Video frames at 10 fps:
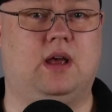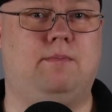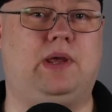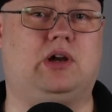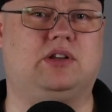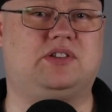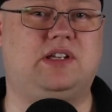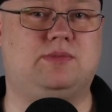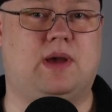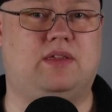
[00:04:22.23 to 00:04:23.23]
Because
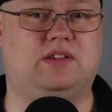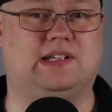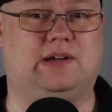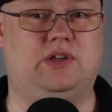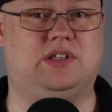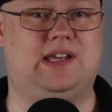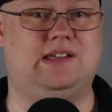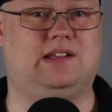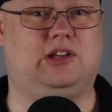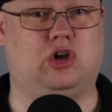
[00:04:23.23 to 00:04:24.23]
these methods allow you to
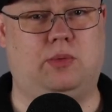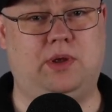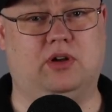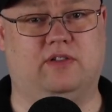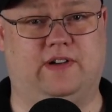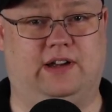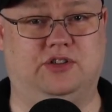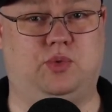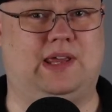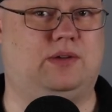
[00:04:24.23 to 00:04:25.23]
easily copy your
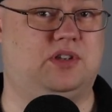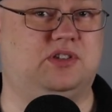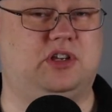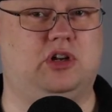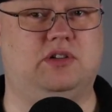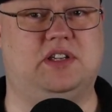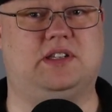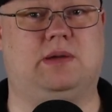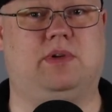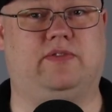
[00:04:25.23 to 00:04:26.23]
files without a security
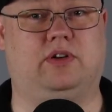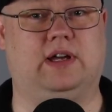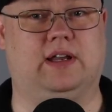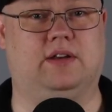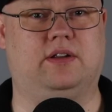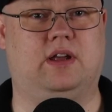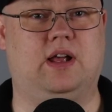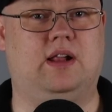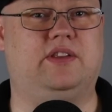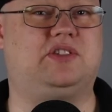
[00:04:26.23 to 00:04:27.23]
step beforehand,
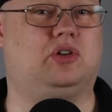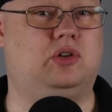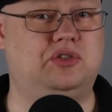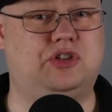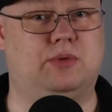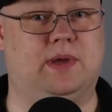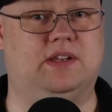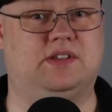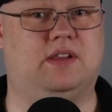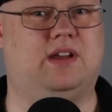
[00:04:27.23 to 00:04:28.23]
this also
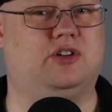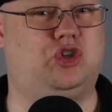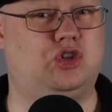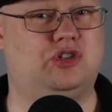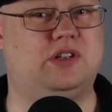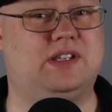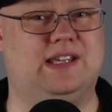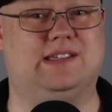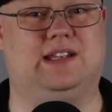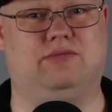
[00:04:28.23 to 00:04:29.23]
means that they are just as
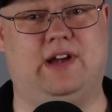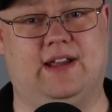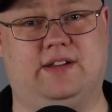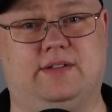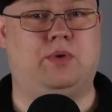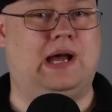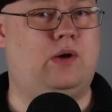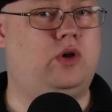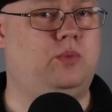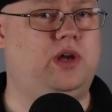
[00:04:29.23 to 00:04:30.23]
easily read. But how
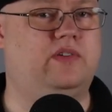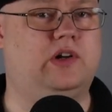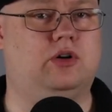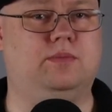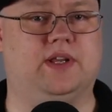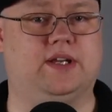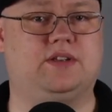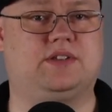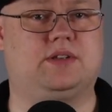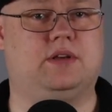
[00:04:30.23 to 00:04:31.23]
can we overcome
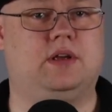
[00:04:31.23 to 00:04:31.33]
this?